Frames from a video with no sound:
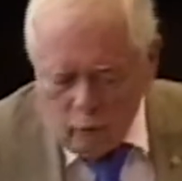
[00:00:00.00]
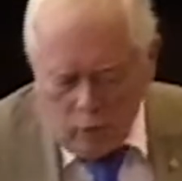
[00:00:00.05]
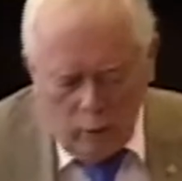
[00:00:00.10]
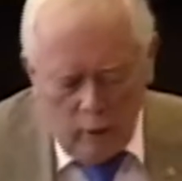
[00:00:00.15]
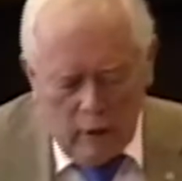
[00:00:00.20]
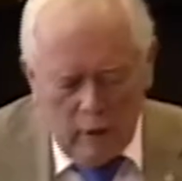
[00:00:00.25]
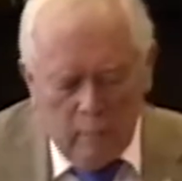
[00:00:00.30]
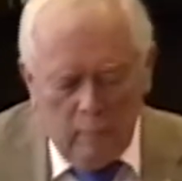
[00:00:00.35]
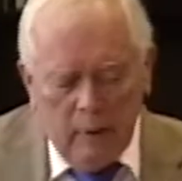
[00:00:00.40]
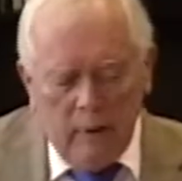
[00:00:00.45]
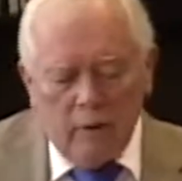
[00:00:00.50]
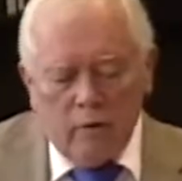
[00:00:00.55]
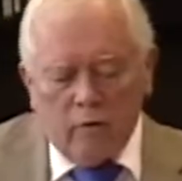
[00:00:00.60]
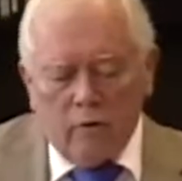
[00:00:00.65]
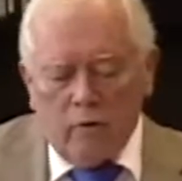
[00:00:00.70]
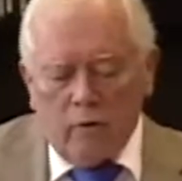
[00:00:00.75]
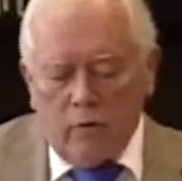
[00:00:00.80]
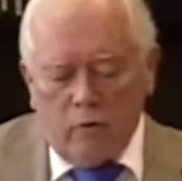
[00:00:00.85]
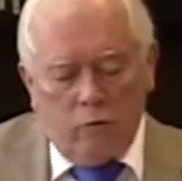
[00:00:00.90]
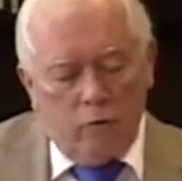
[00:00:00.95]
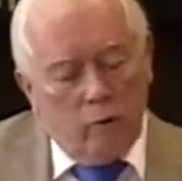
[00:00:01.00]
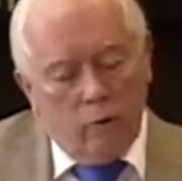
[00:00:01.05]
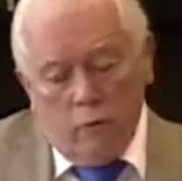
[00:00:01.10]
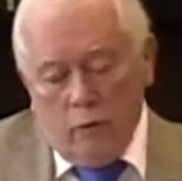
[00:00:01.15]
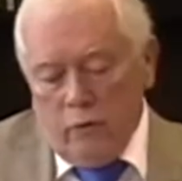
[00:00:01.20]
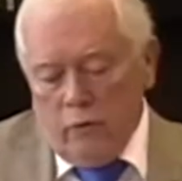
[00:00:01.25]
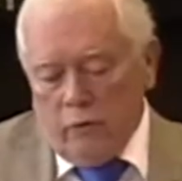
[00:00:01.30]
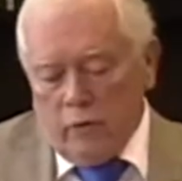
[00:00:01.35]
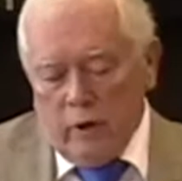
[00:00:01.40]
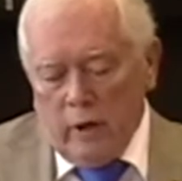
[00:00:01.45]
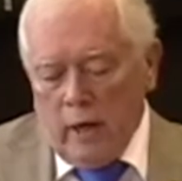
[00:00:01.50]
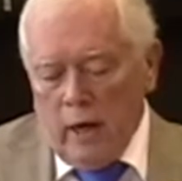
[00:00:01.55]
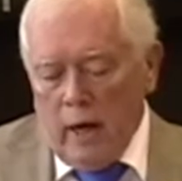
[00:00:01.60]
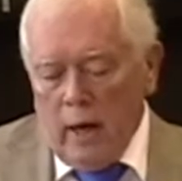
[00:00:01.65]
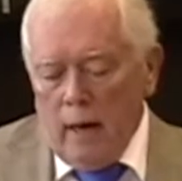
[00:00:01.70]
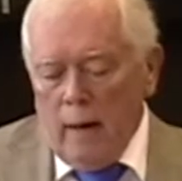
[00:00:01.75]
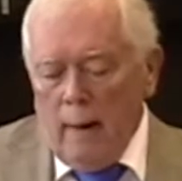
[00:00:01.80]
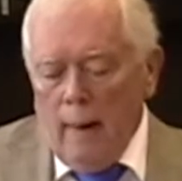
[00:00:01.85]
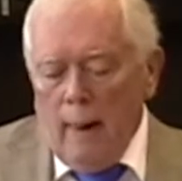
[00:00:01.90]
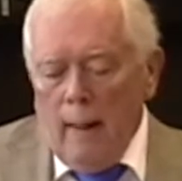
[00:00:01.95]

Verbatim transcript: drilling bits that's still used today.